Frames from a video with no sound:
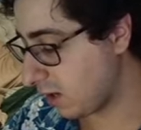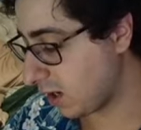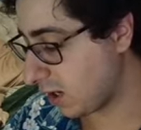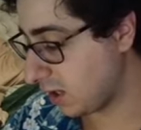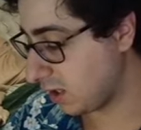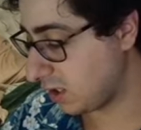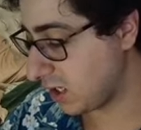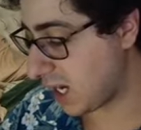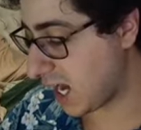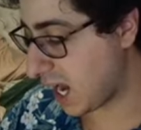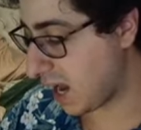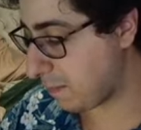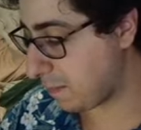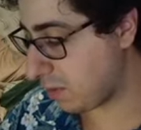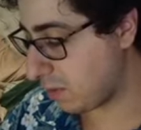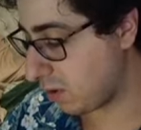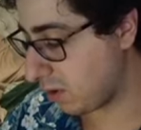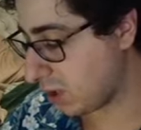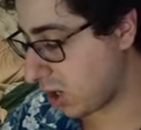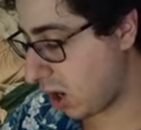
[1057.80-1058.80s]
fucking
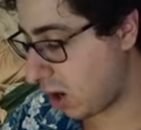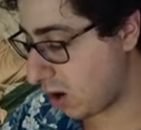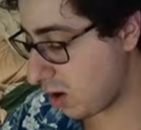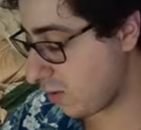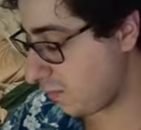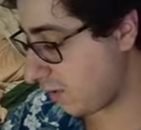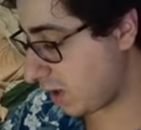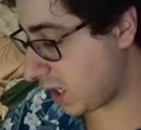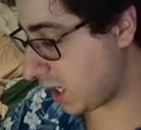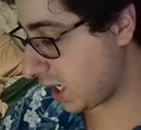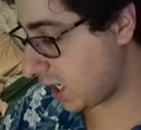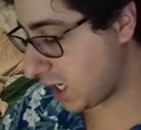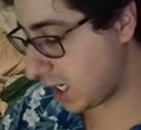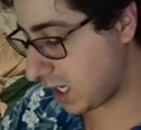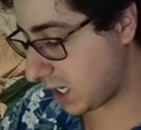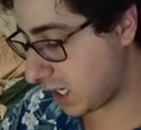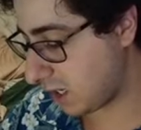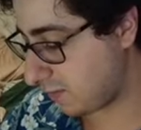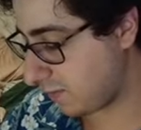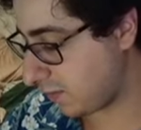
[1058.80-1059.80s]
Yamper,
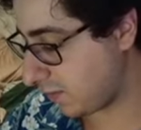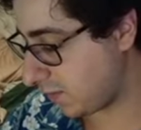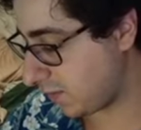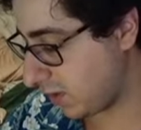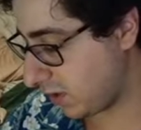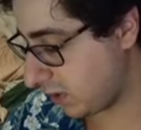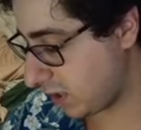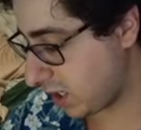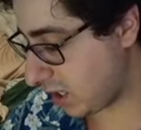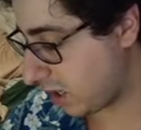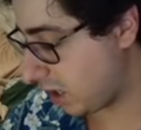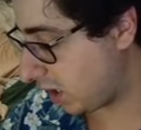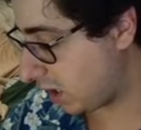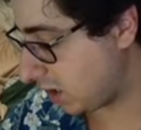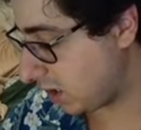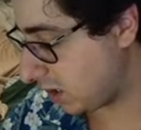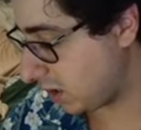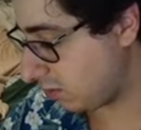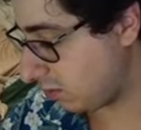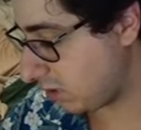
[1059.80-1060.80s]
Carnivine, and a
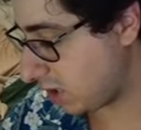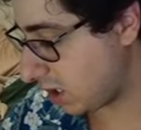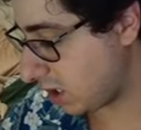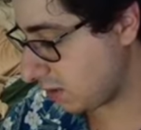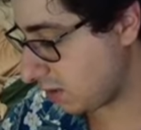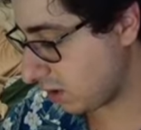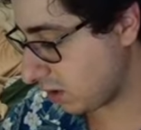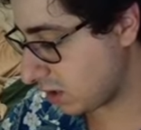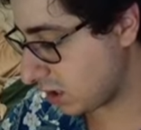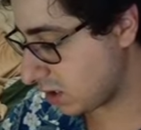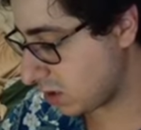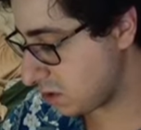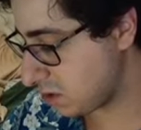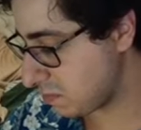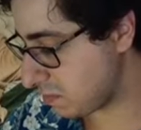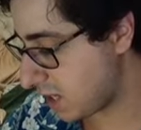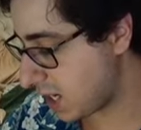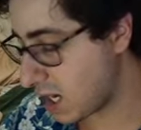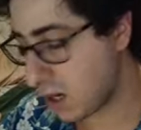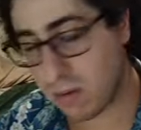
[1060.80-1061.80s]
Vivillon. You know, not looking
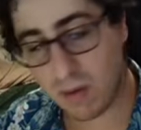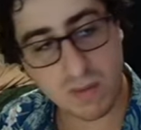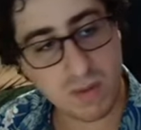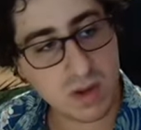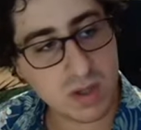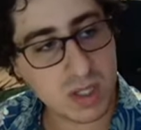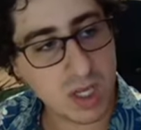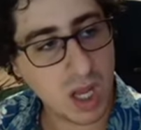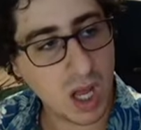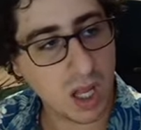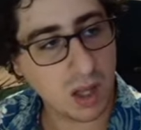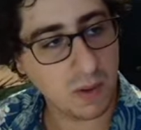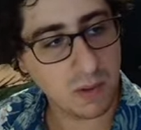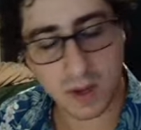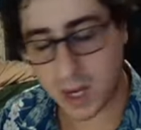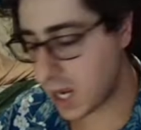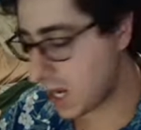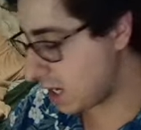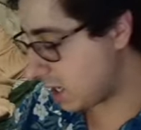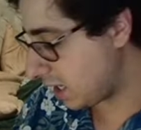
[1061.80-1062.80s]
too bad. Reverse
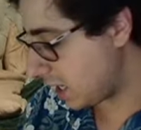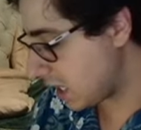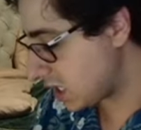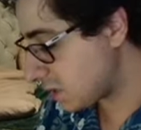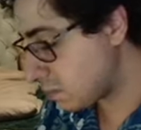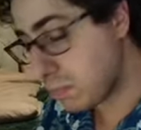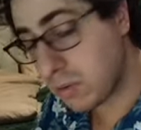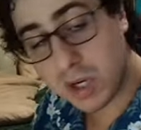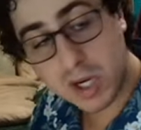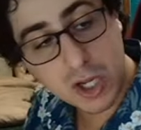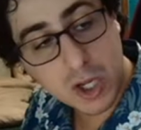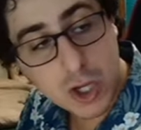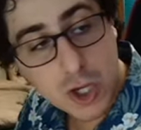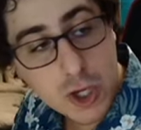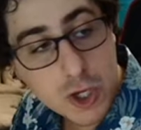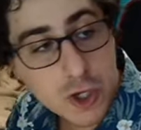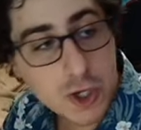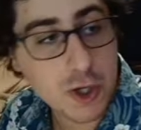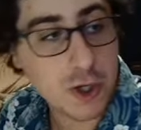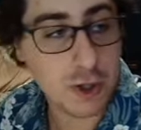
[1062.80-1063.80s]
Hollow. Hey, that's pretty
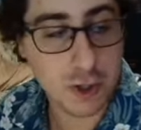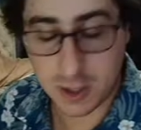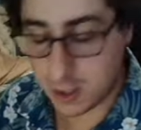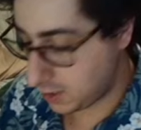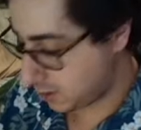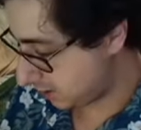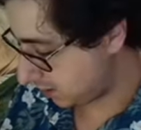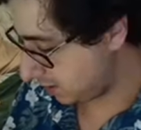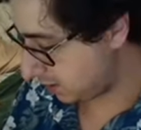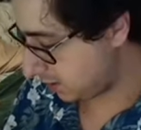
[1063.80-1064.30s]
good.